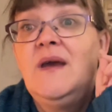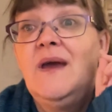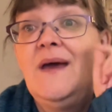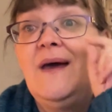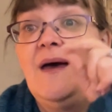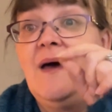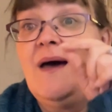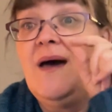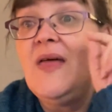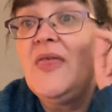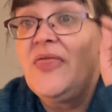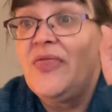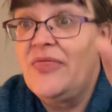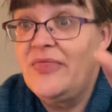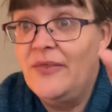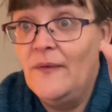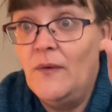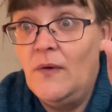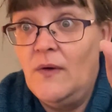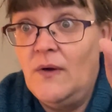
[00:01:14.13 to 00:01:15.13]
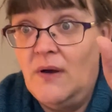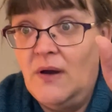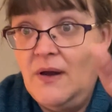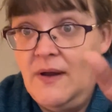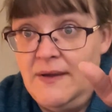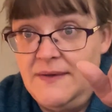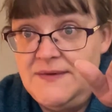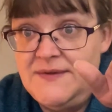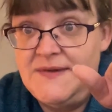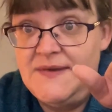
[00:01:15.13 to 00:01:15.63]
I thought I
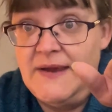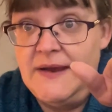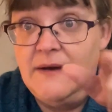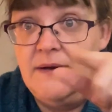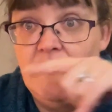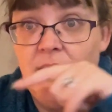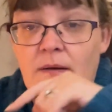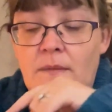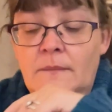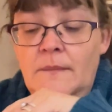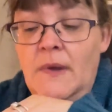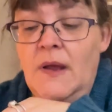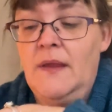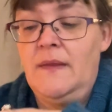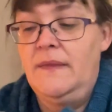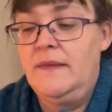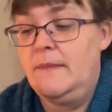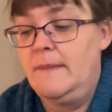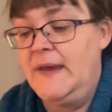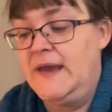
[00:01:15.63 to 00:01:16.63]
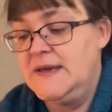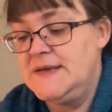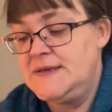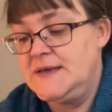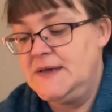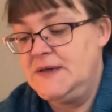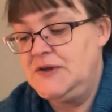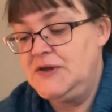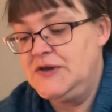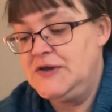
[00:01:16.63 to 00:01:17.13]
had sent the
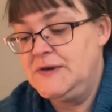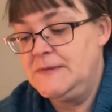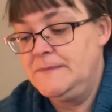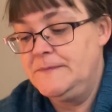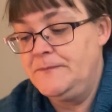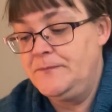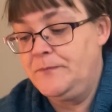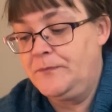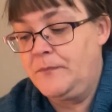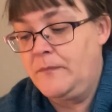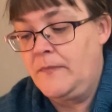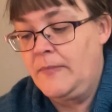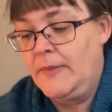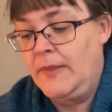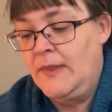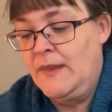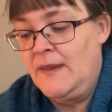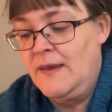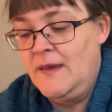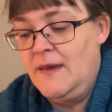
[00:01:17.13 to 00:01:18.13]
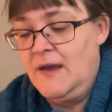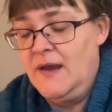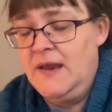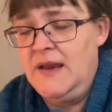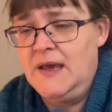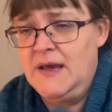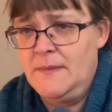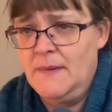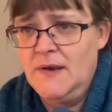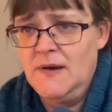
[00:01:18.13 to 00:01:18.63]
message and he
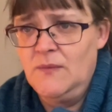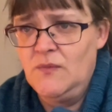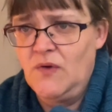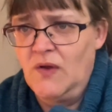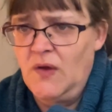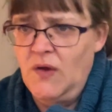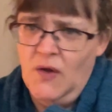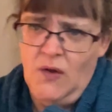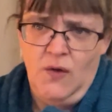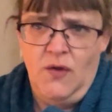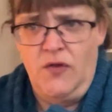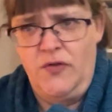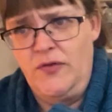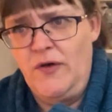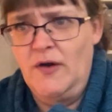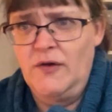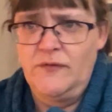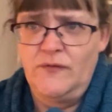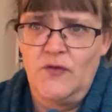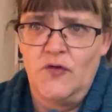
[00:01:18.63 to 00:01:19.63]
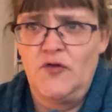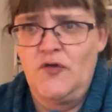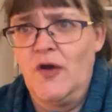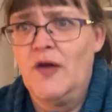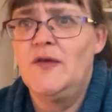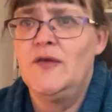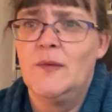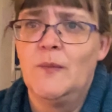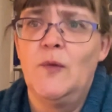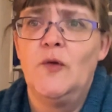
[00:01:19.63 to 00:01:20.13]
came in and was like, thanks for
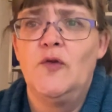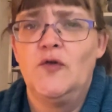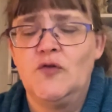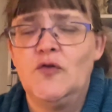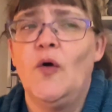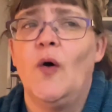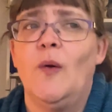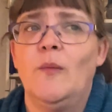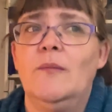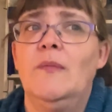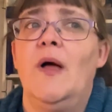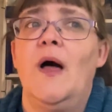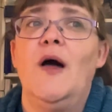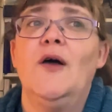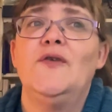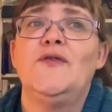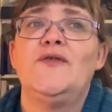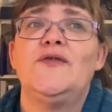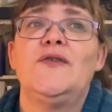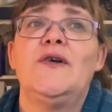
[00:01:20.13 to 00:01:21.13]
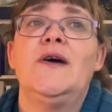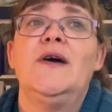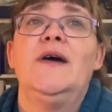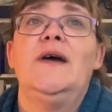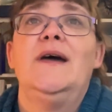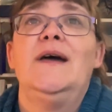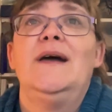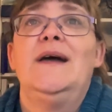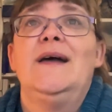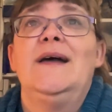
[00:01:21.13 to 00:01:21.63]
sending me the shopping list.
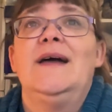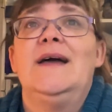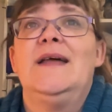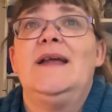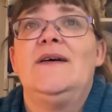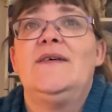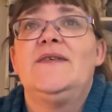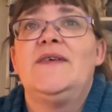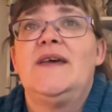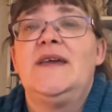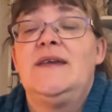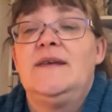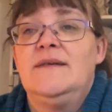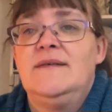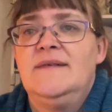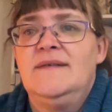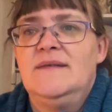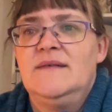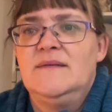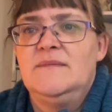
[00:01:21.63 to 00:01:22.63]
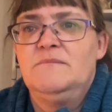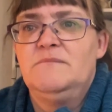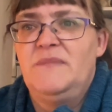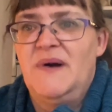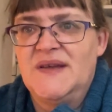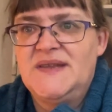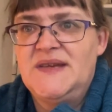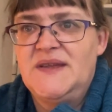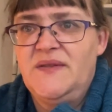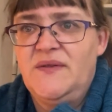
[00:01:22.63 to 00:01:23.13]
And I was like, but I
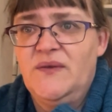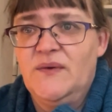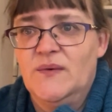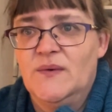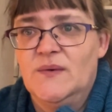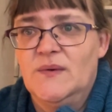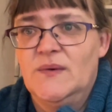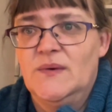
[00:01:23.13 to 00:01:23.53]
did though.